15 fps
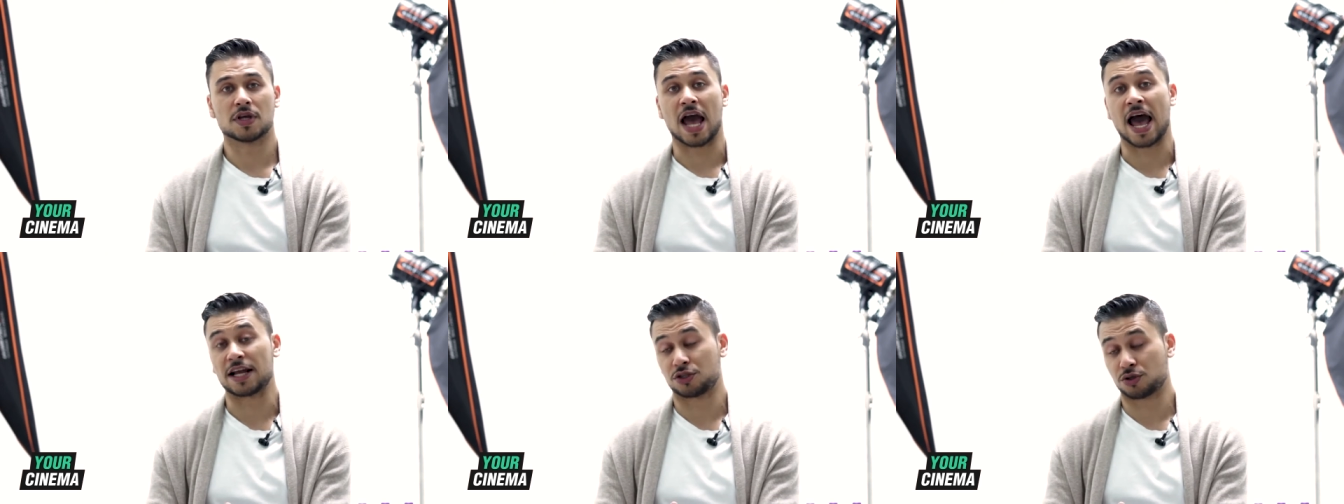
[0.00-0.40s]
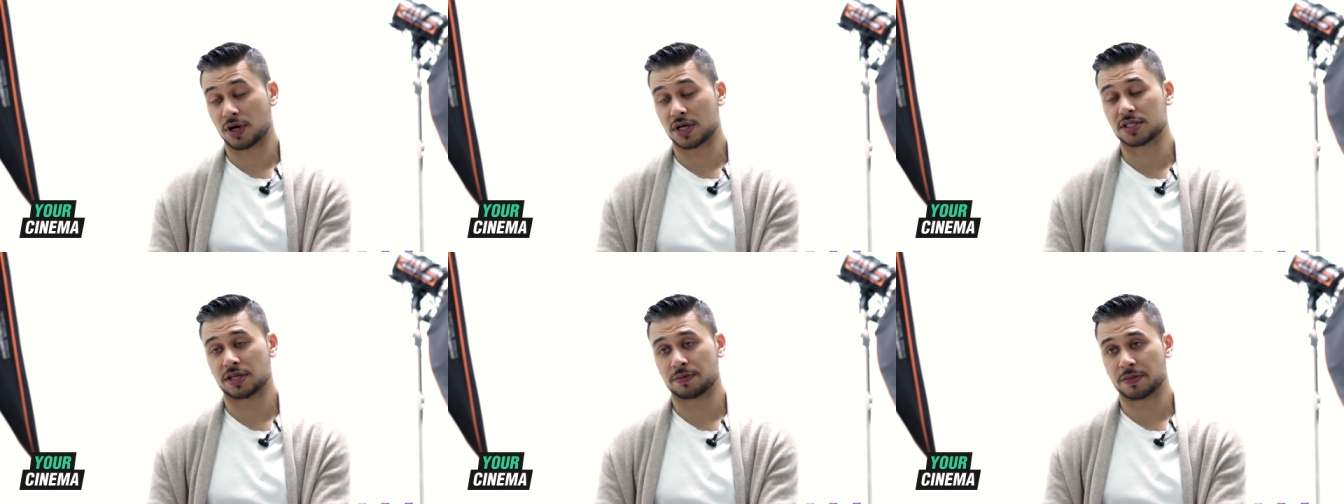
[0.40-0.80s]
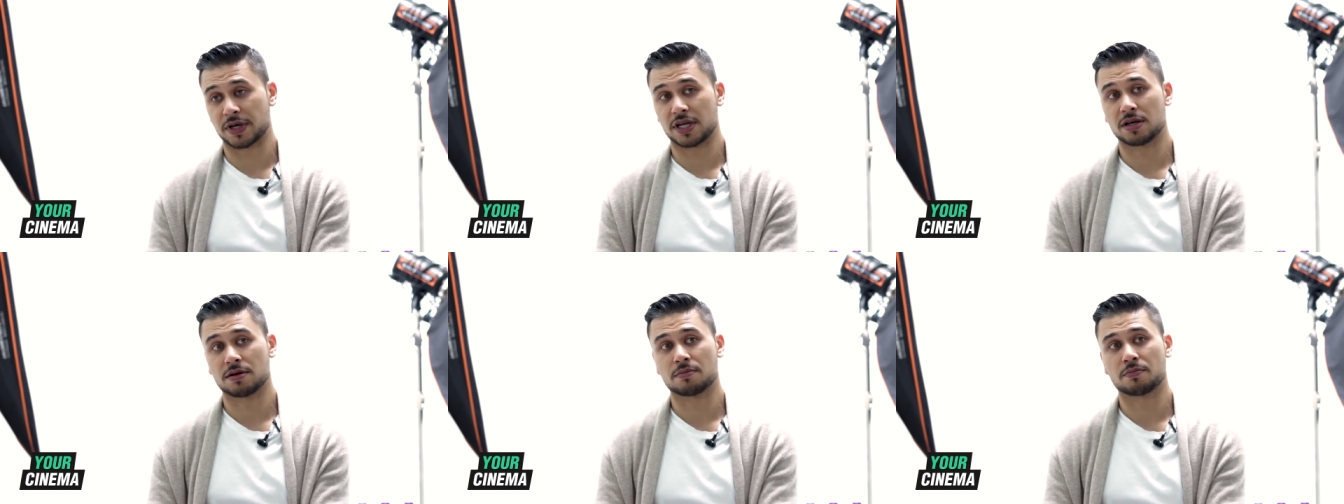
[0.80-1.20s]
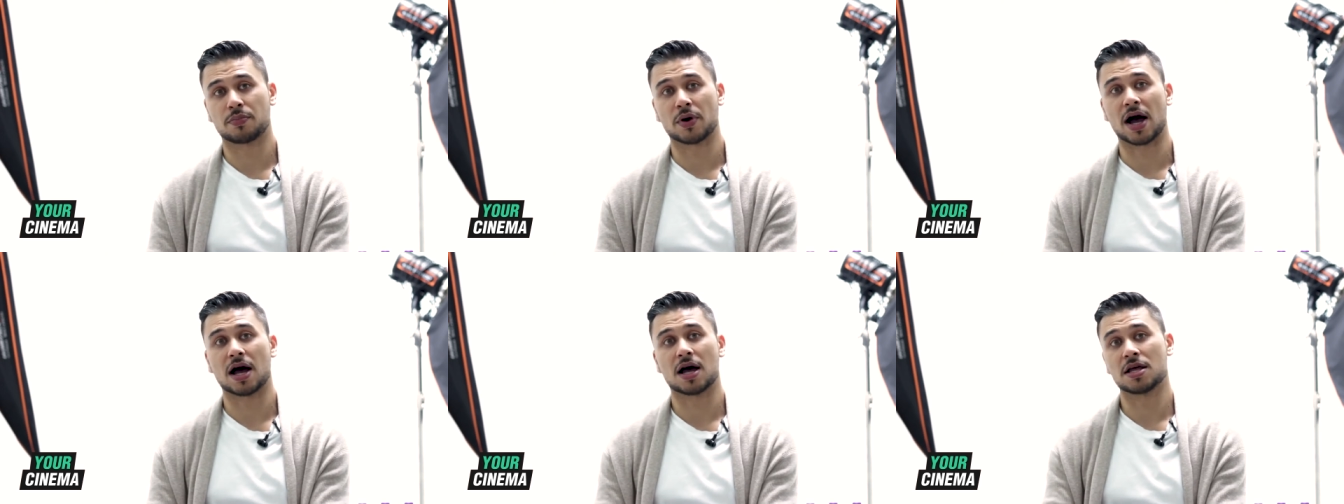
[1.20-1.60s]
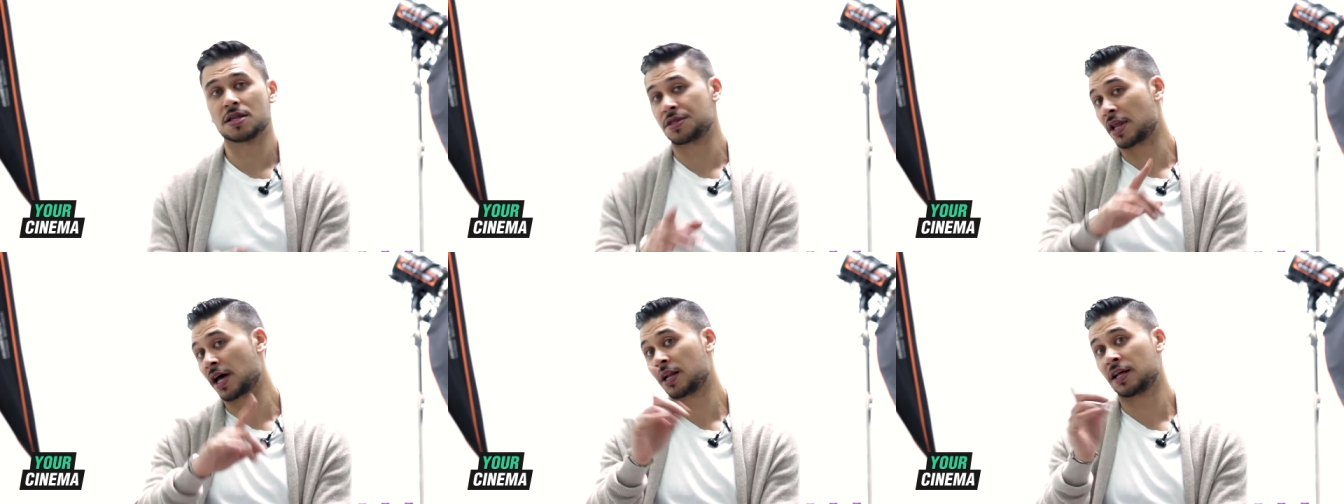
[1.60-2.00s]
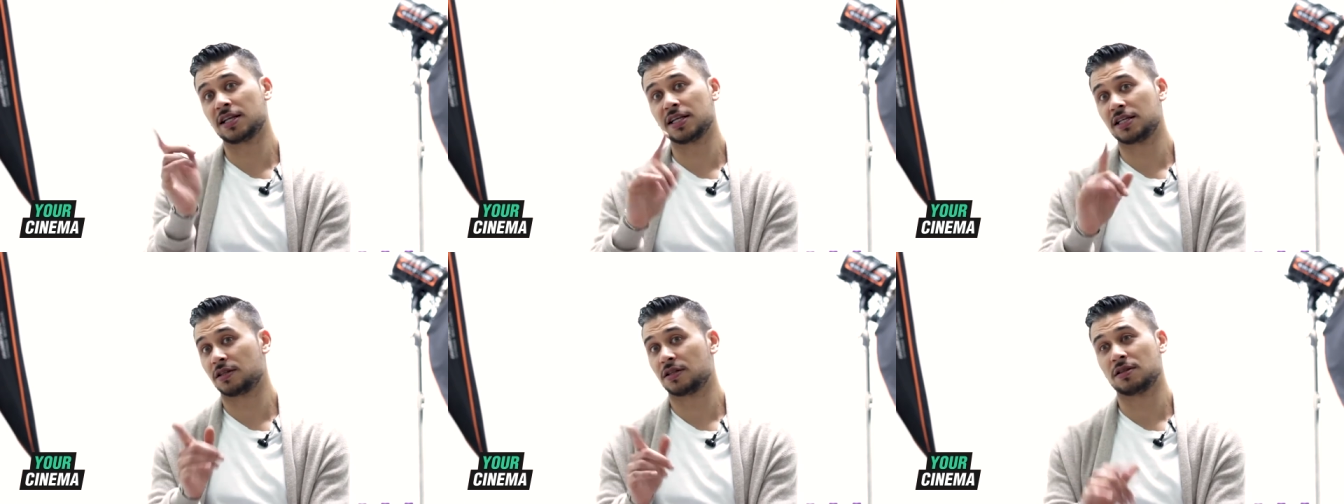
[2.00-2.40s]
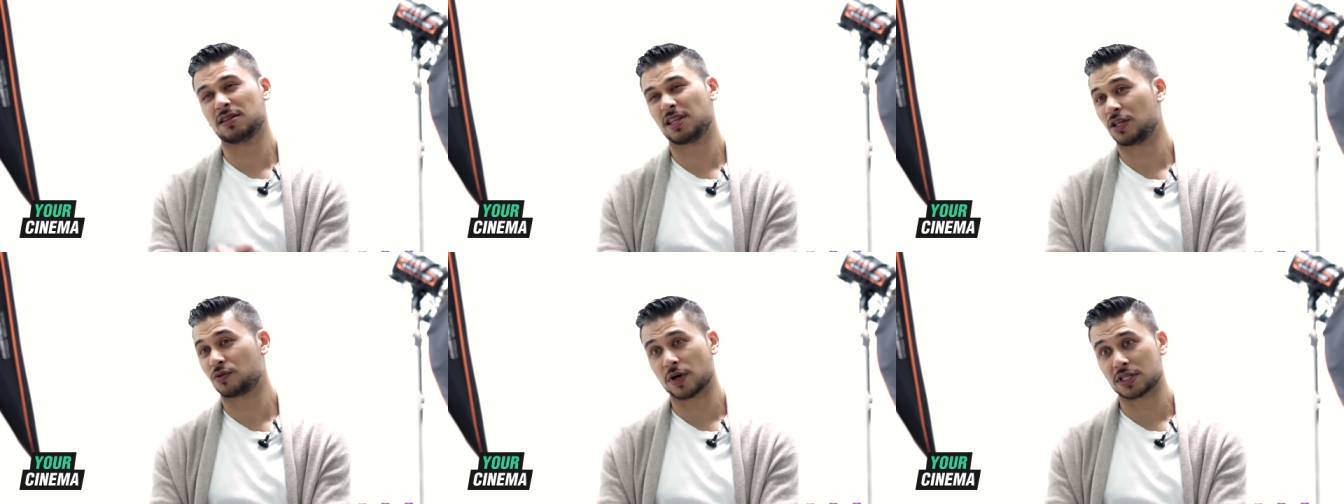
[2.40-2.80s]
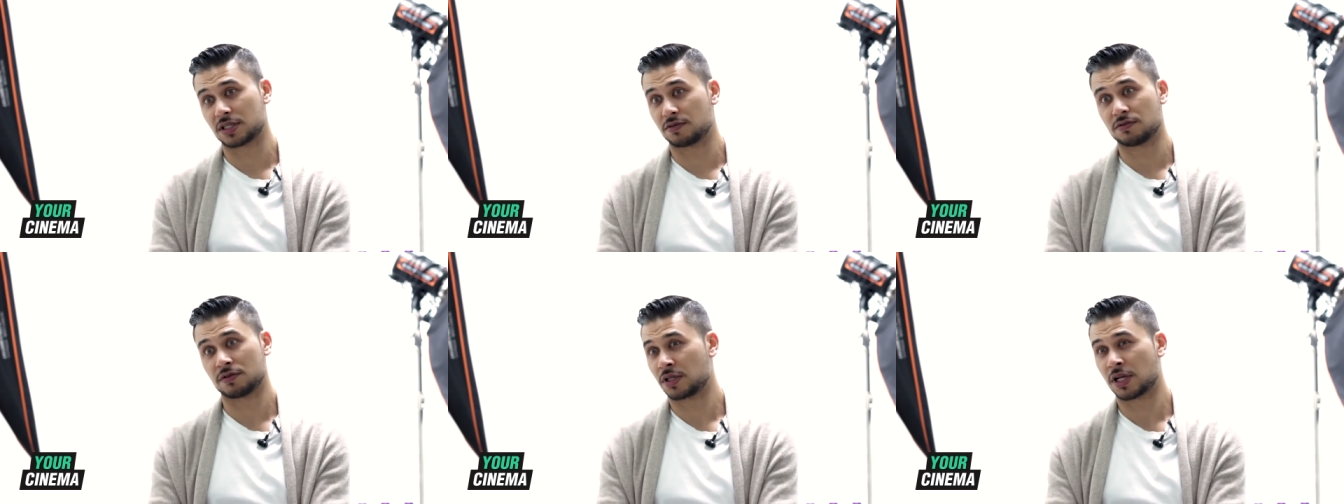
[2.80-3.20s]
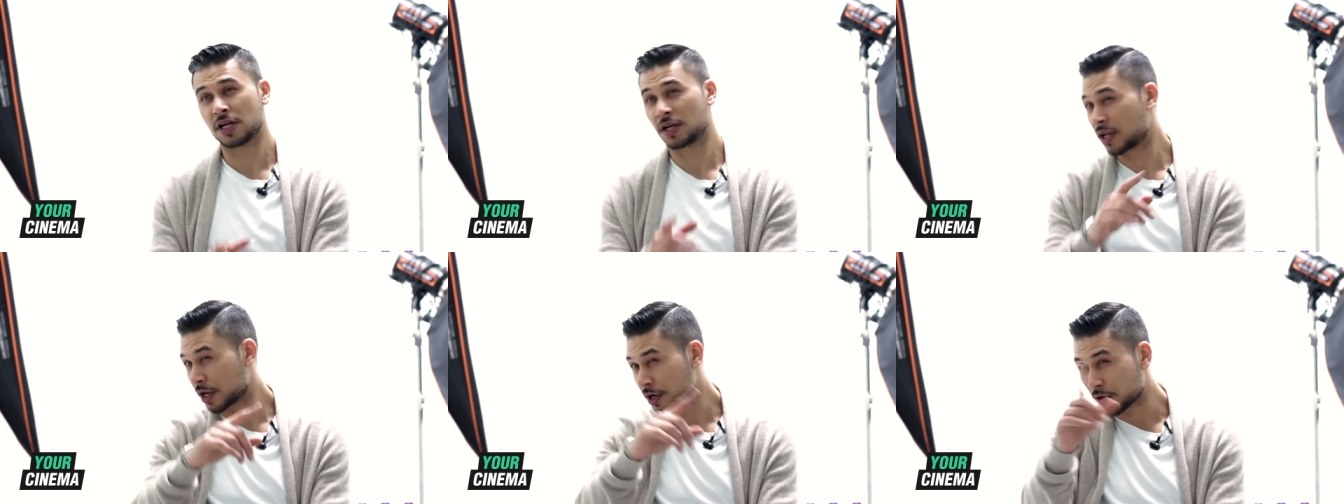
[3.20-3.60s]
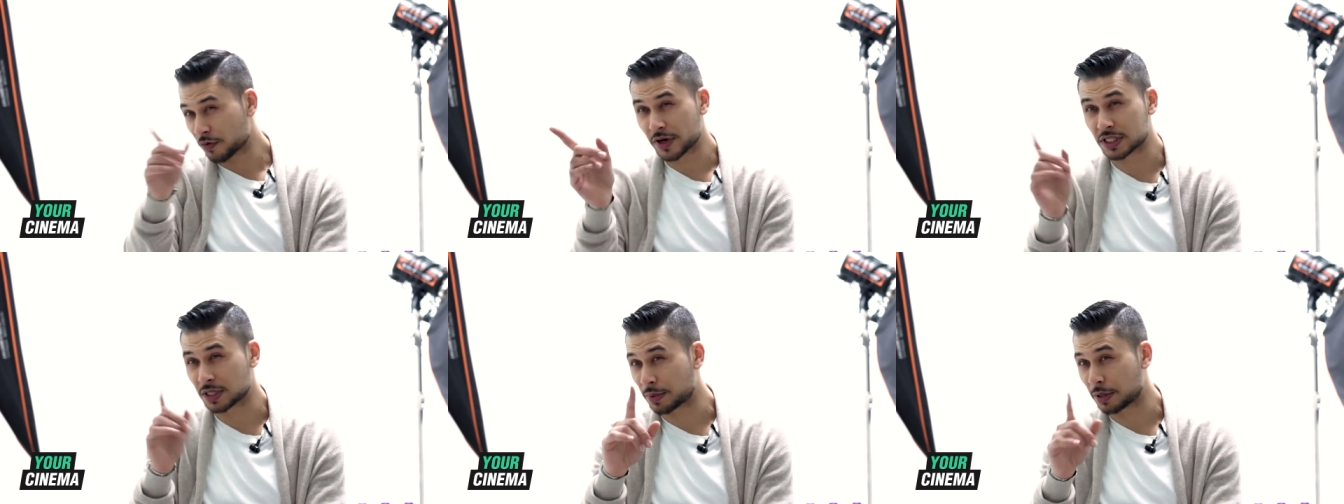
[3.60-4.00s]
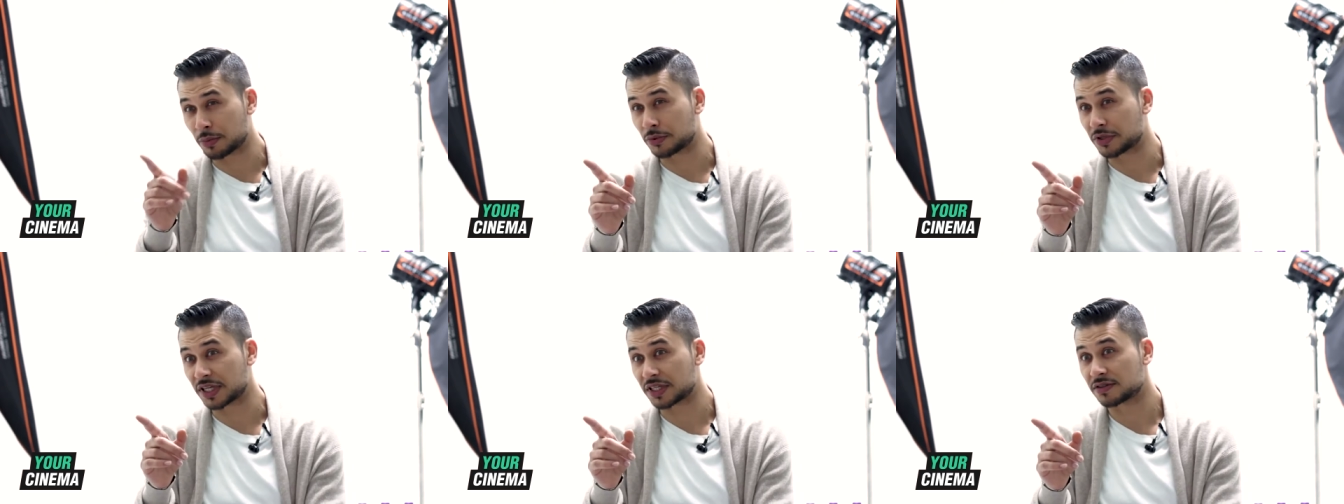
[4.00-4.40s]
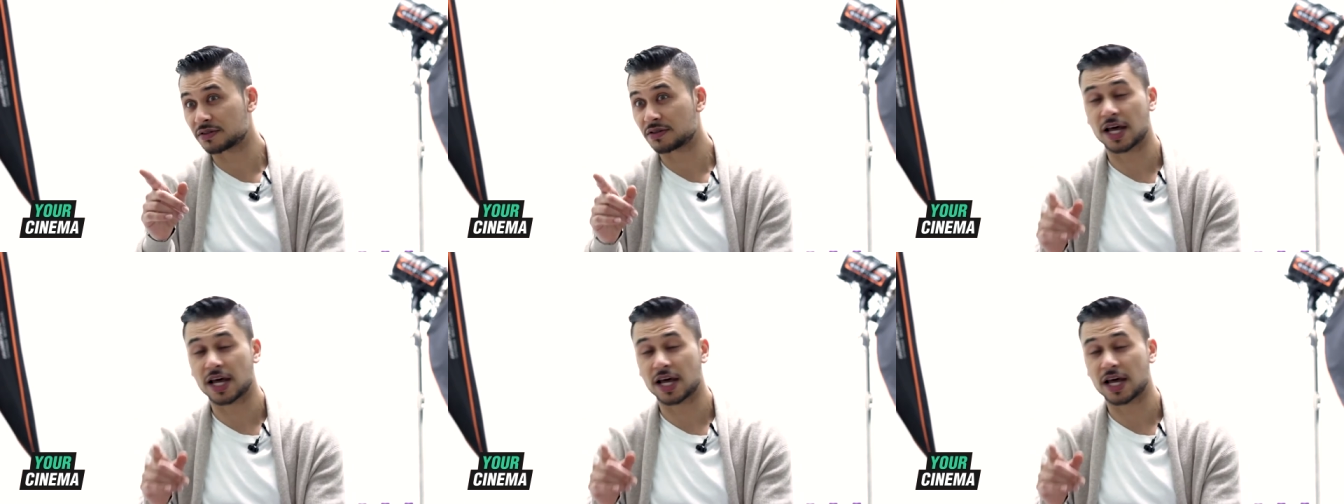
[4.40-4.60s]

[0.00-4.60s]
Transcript: had trust in me, but none of the, these rest, none, none of the rest of the people did.